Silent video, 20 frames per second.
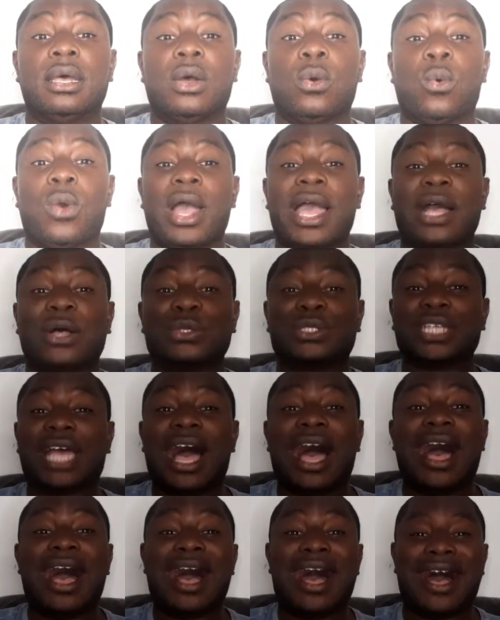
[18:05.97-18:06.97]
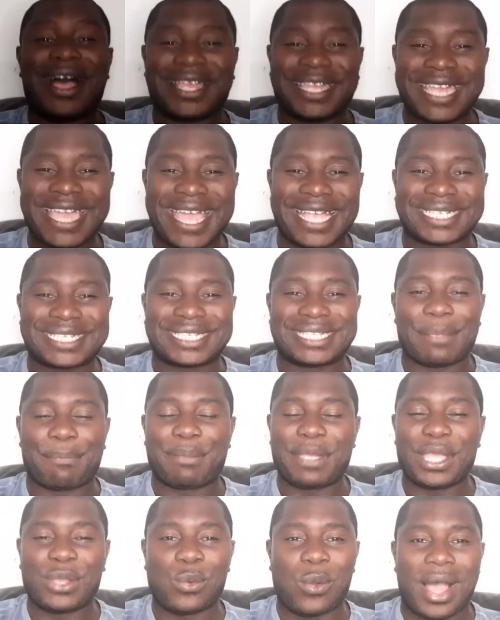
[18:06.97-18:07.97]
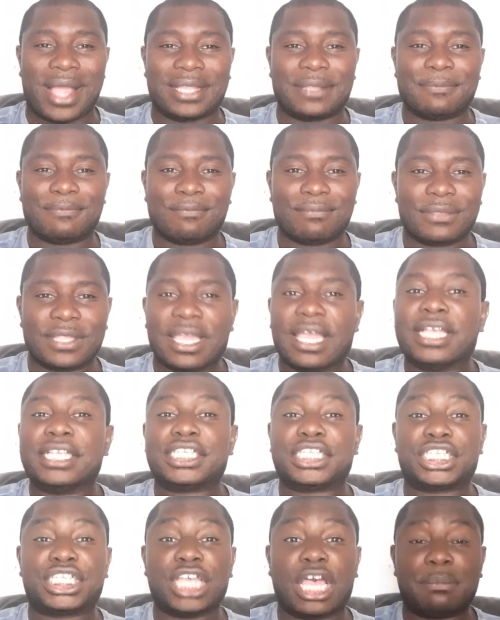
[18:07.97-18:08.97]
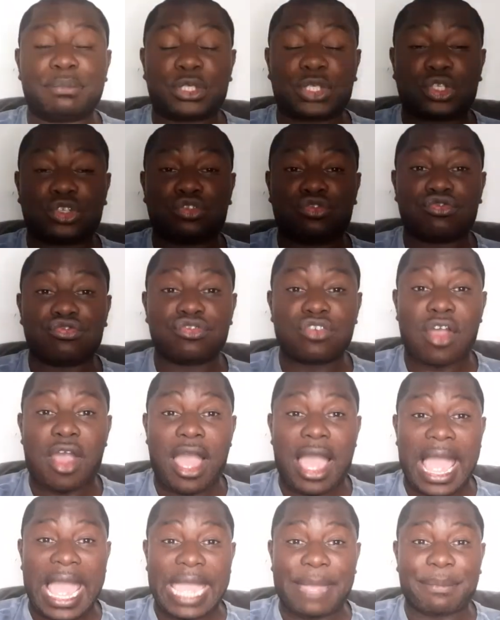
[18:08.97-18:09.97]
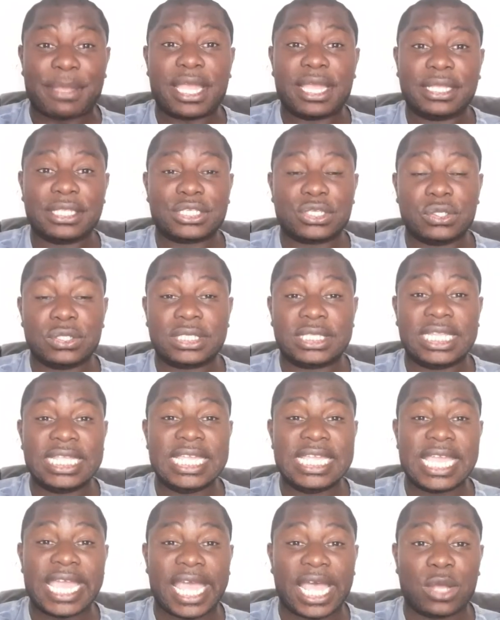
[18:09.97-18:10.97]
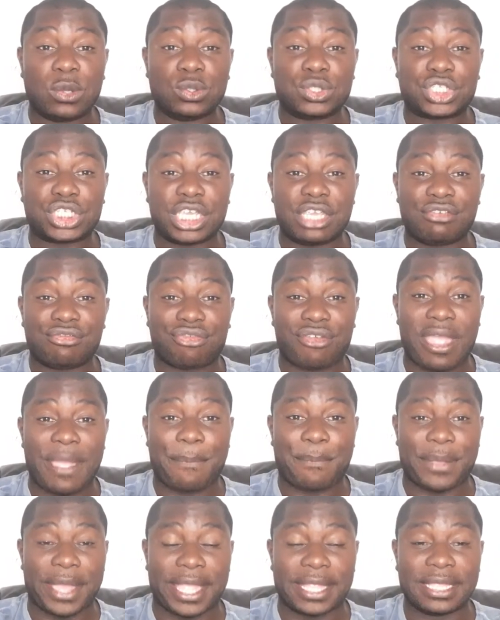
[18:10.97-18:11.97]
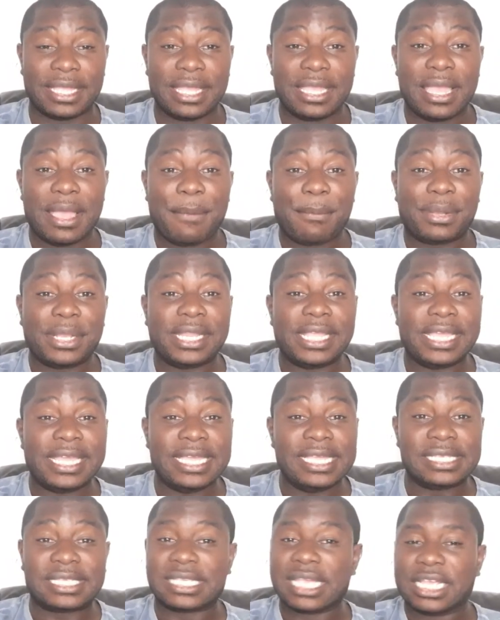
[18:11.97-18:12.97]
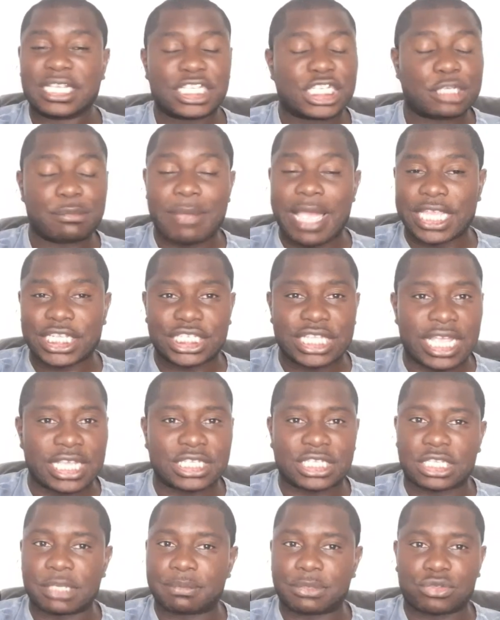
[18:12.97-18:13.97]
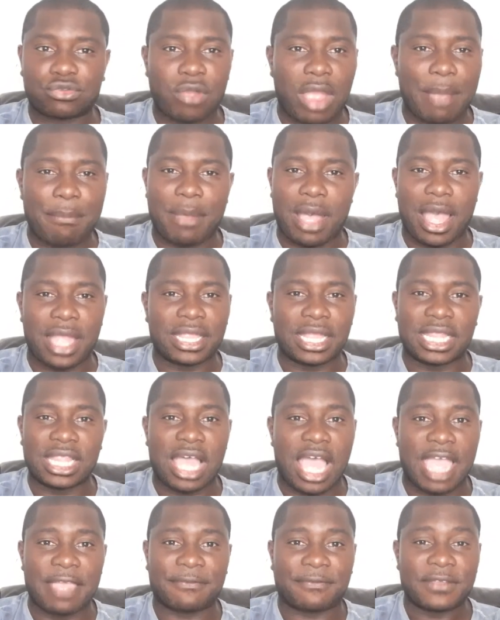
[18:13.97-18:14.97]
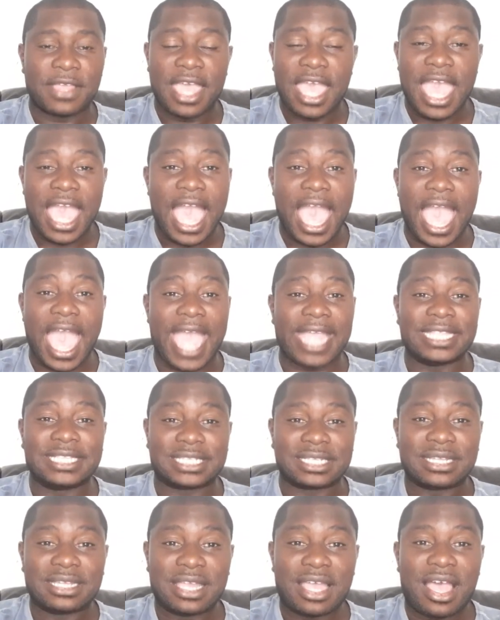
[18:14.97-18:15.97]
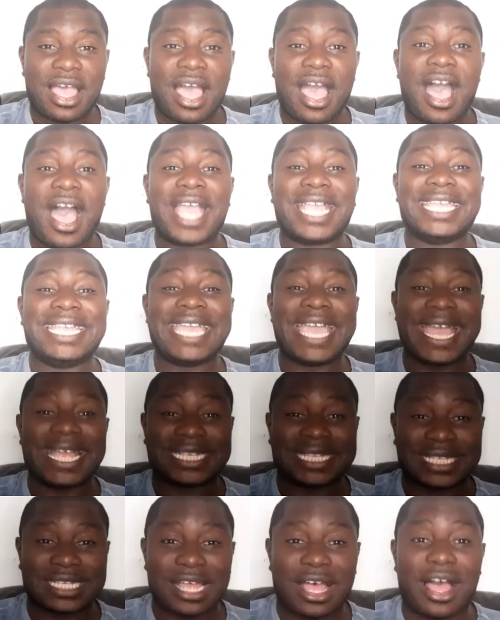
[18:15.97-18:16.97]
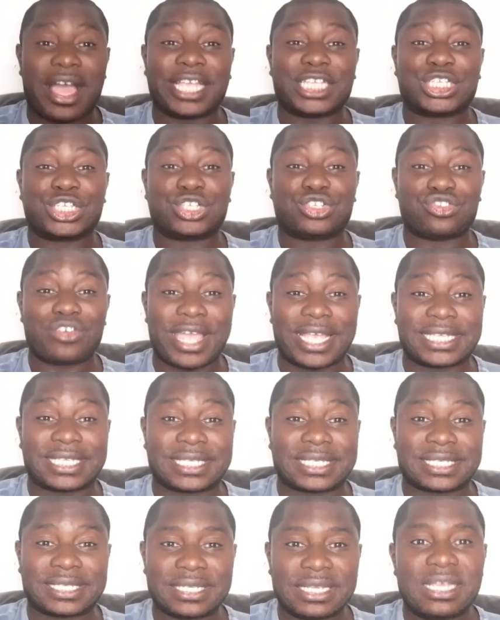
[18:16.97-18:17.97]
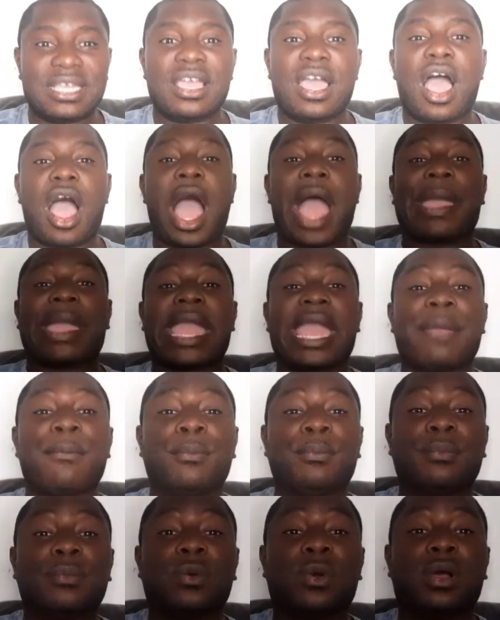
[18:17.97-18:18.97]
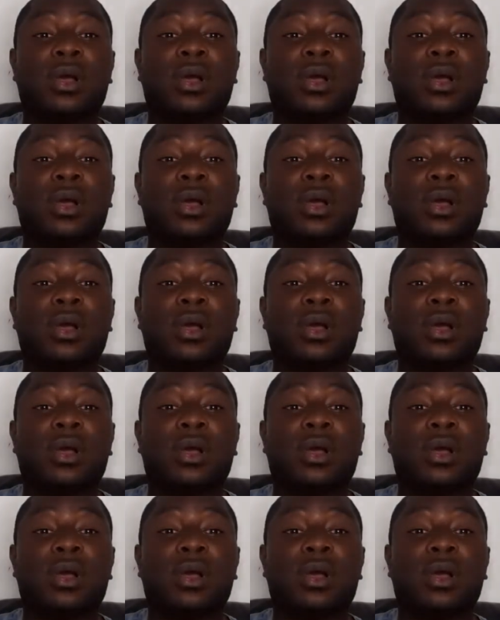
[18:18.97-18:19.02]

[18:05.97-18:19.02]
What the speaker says: What else? Yes, the big one. Subscribe to DLG Repping. Please smash that subscribe button alive. And yes, I stress, I am